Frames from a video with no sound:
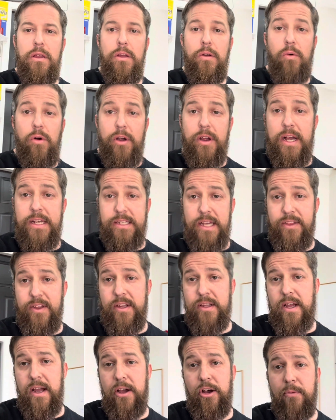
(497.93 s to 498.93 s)
Well guys, I
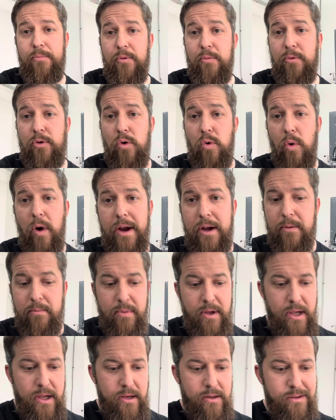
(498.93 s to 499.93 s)
think that helped quite a
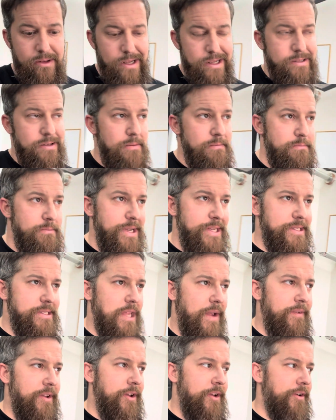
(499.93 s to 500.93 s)
bit. It's a mid
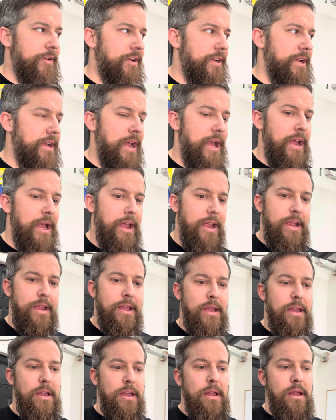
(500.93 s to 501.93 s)
70-degree day.
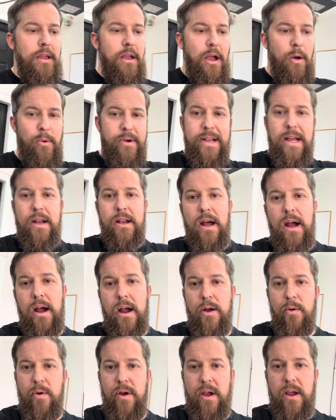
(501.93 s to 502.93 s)
I went down the
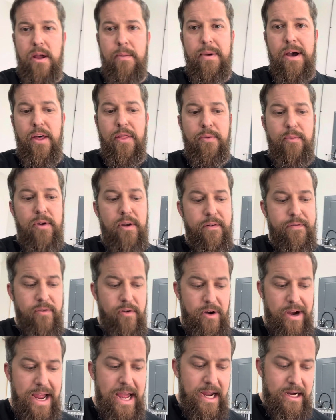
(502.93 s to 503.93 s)
highway, about 3 or
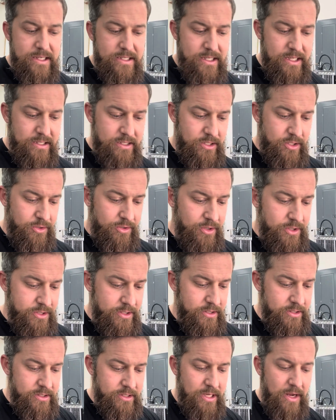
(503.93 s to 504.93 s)
4 exits,
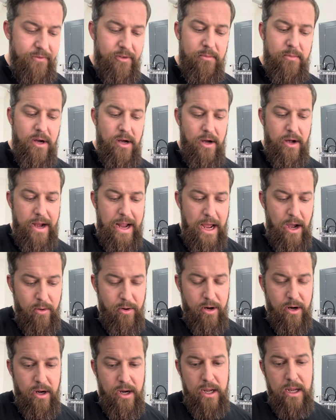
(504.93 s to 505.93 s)
cruising 70 miles an
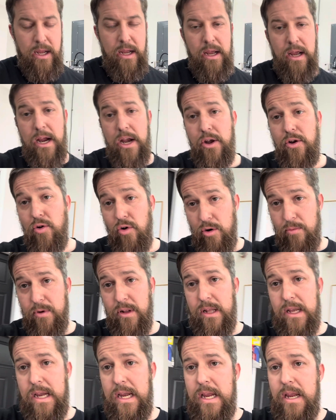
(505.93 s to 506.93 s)
hour. And
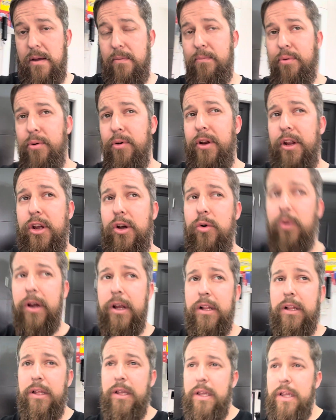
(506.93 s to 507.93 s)
normally, pretty
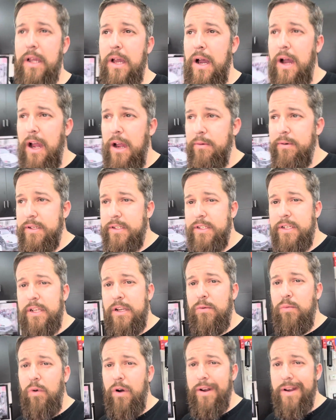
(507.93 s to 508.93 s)
quickly, I would
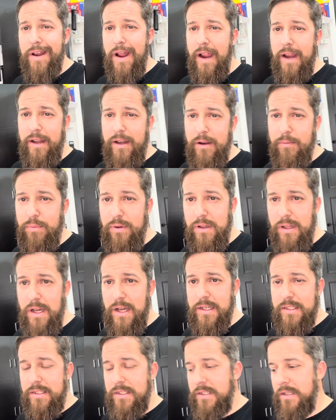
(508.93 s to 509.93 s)
see 190
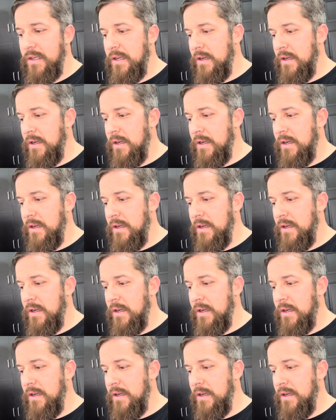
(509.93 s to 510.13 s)
plus.